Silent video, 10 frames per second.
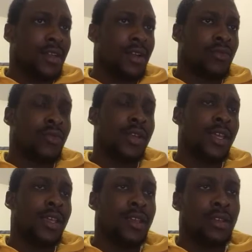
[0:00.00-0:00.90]

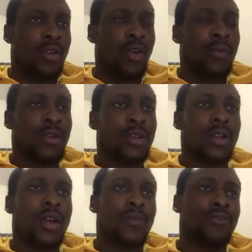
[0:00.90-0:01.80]
Rudy
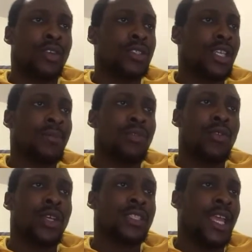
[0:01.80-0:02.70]
Gobert, 13
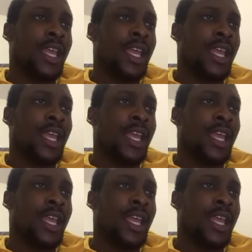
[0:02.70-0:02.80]
points,